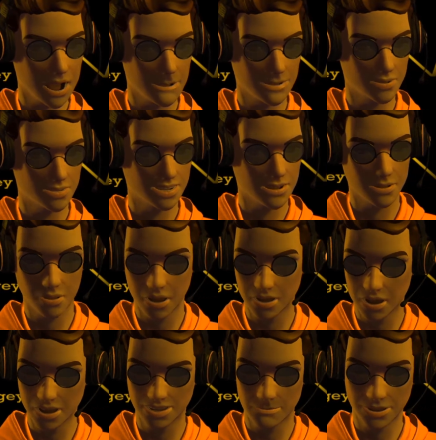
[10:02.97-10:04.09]
maybe some of the ones
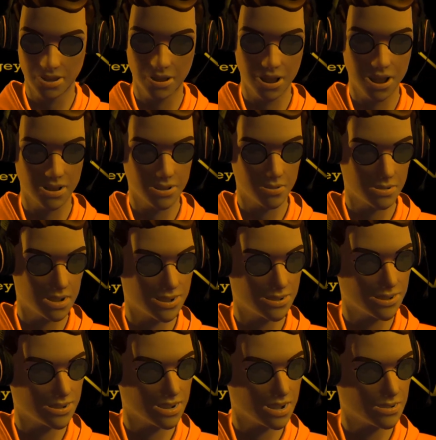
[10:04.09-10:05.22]
I speculated in the
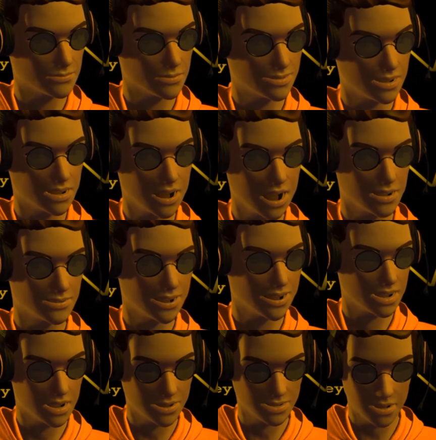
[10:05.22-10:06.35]
beginning will be coming
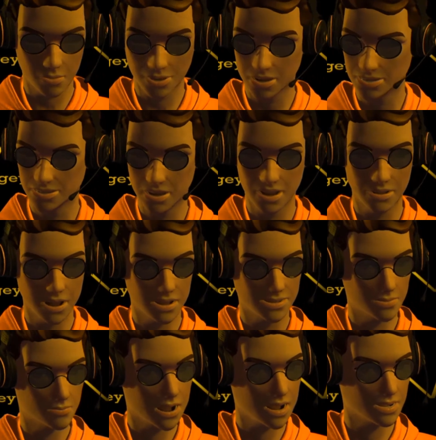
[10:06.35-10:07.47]
back, as well as tons
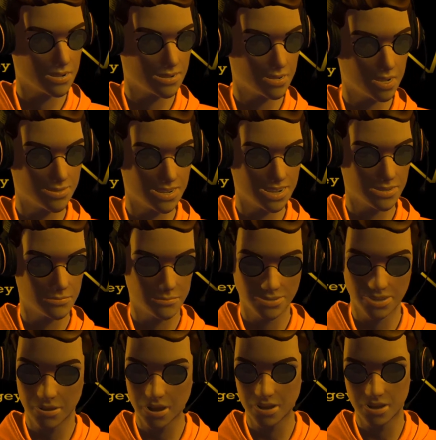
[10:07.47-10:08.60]
of legendaries,
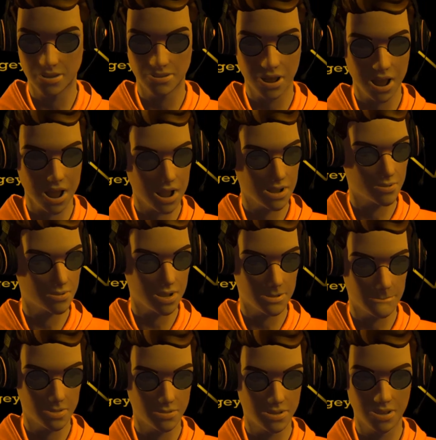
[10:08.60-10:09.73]
just like in the Isle of
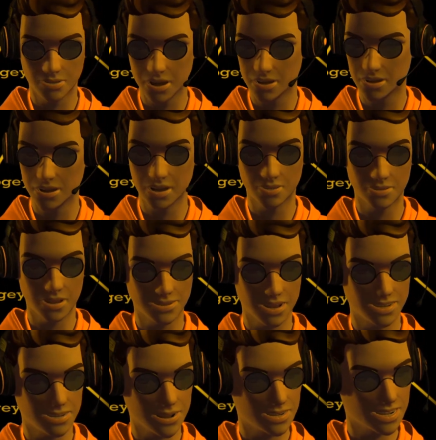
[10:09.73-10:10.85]
Armor and Crown Tundra
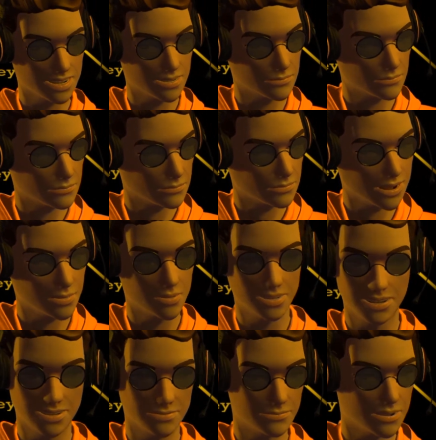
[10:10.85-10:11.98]
DLCs.
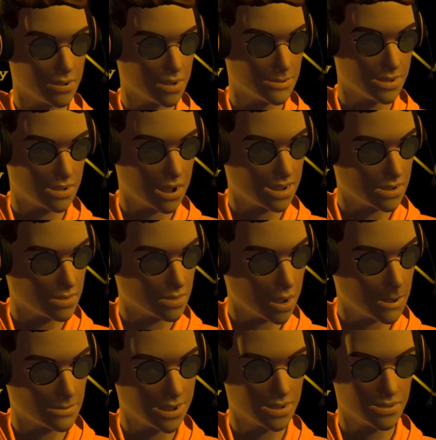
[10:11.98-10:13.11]
Anyways, I hope you guys enjoy
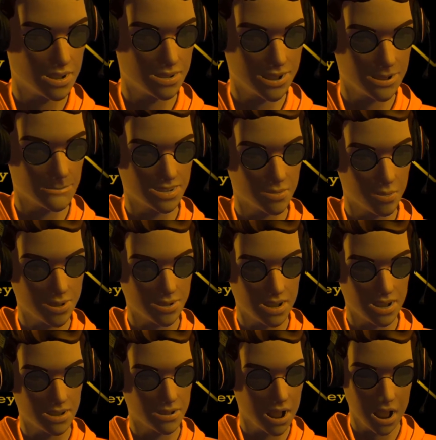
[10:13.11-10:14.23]
playing the game this week.
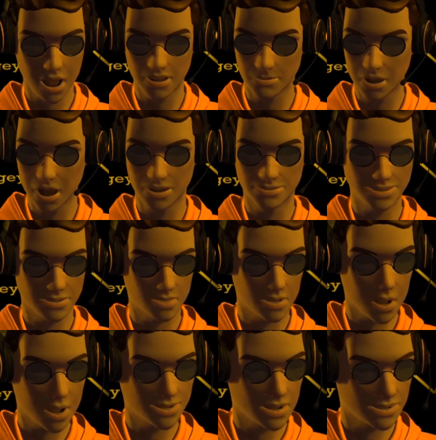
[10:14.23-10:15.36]
I will probably be
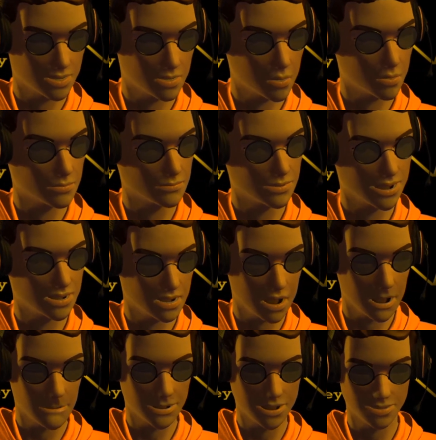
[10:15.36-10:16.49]
joining you, and
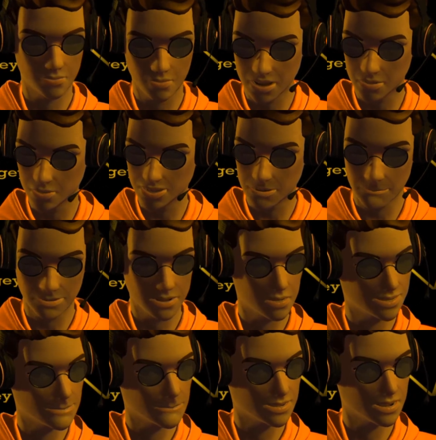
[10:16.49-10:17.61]
uh, maybe even do some
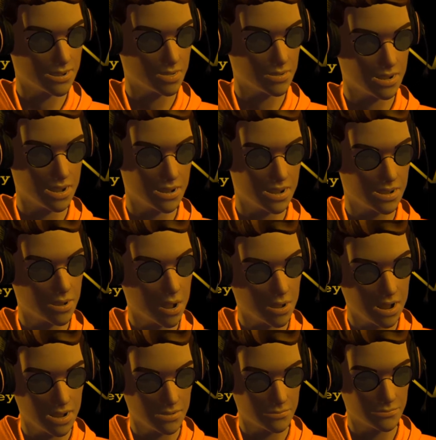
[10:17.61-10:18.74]
streams later on down the
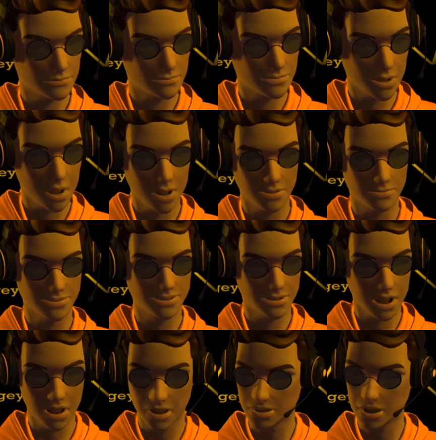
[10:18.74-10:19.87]
line. So, if you
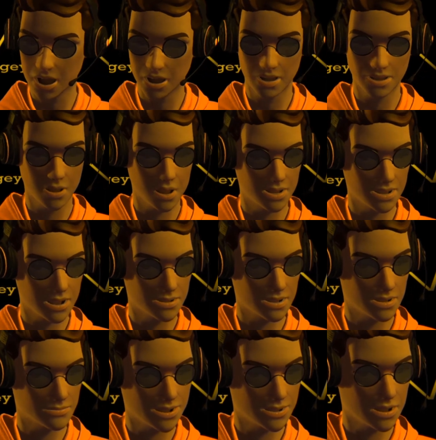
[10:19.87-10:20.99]
like this kind of content
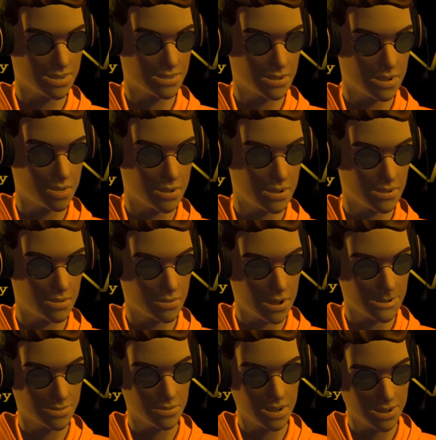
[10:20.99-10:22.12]
and want to stick around with our
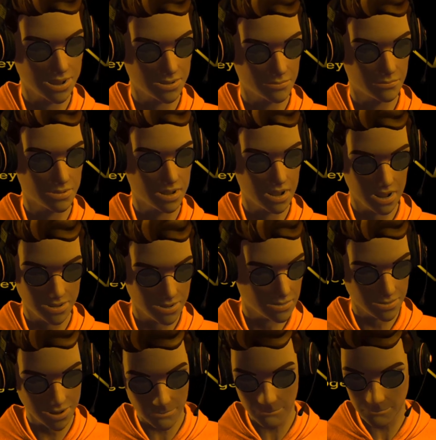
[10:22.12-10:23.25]
community, then
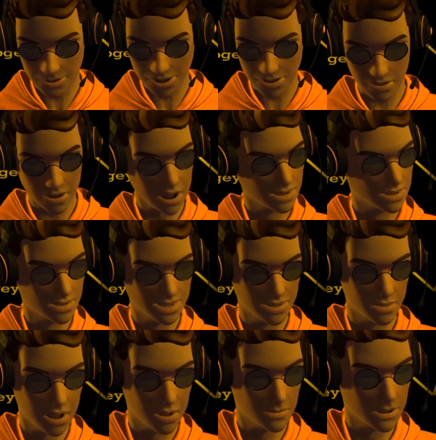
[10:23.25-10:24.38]
Giga Impact that
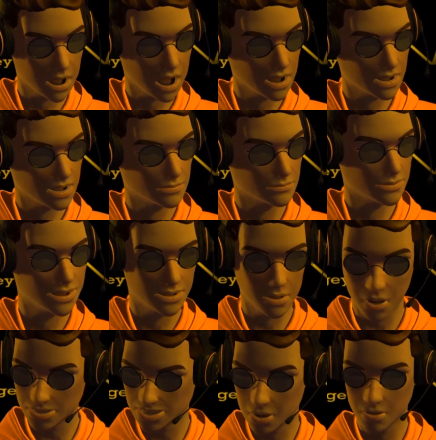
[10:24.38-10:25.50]
subscribe button, and
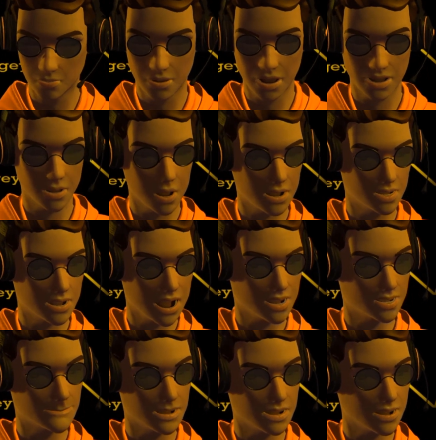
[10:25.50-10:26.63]
also follow our other
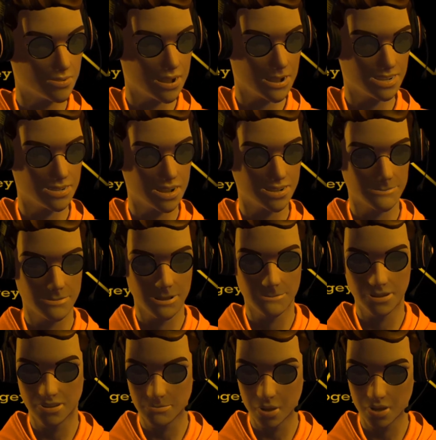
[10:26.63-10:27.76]
platforms to keep up
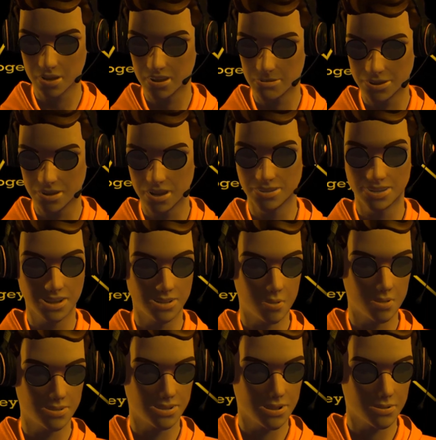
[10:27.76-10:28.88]
with all things Stooge
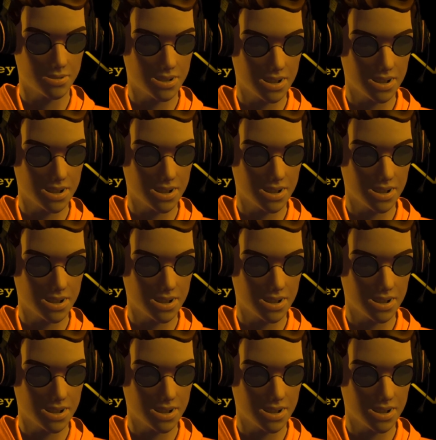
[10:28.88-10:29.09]
Network.